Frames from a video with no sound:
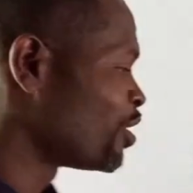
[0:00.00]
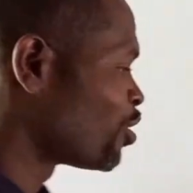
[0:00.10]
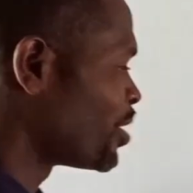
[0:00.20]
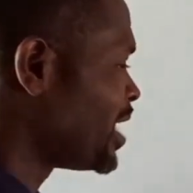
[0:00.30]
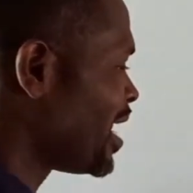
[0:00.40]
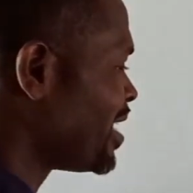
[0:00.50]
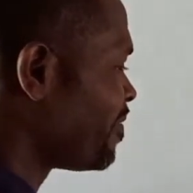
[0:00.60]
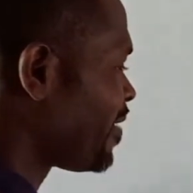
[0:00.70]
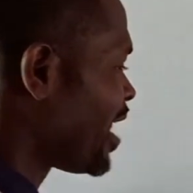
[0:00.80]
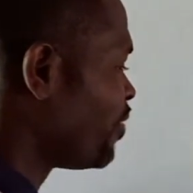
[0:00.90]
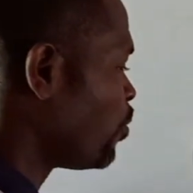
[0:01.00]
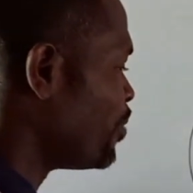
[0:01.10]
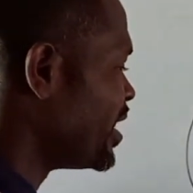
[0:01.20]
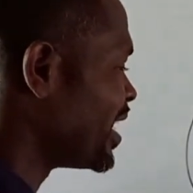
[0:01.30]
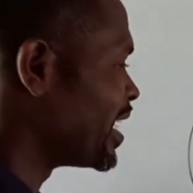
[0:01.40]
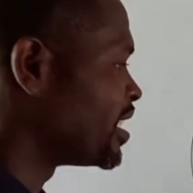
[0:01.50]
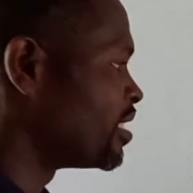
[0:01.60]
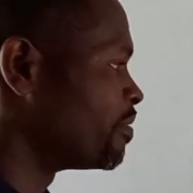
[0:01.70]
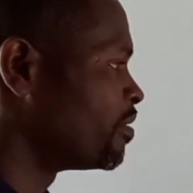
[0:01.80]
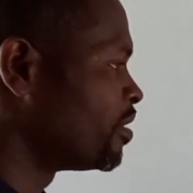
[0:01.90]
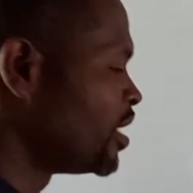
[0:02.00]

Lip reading: So here the 5 will be negative.